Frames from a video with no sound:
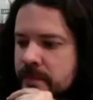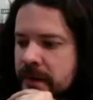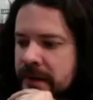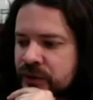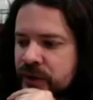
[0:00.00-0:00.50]

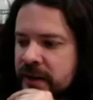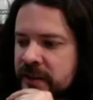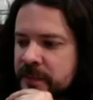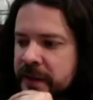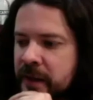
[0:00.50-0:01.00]

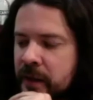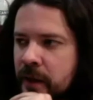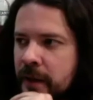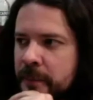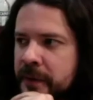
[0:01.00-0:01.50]
attracts me a
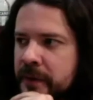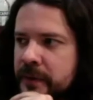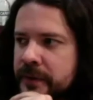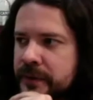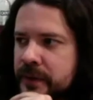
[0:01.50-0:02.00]
lot
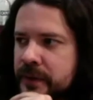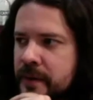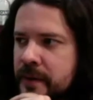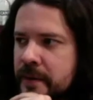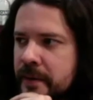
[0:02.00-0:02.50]
because
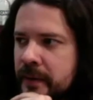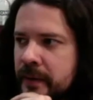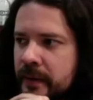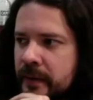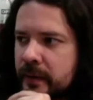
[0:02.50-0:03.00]

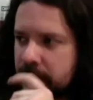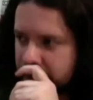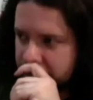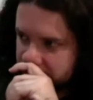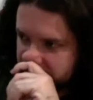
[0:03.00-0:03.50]

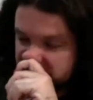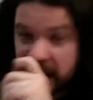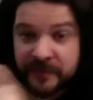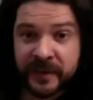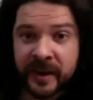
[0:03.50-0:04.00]
it's it's
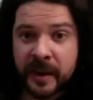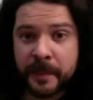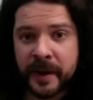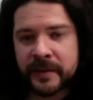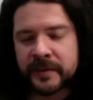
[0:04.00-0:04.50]
Africa,
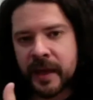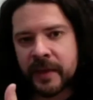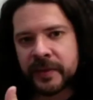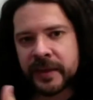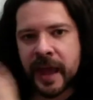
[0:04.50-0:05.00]
but it's
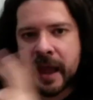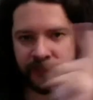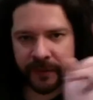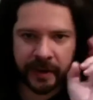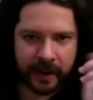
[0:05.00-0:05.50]
not the
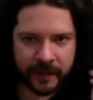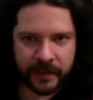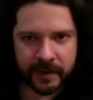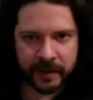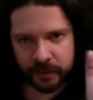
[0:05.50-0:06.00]
Africa
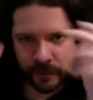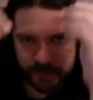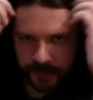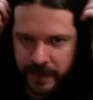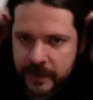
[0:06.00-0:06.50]
that you would
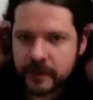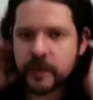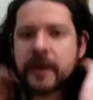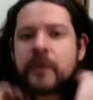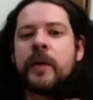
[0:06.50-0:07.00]
think
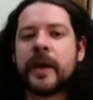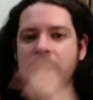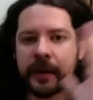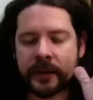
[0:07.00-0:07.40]
right away.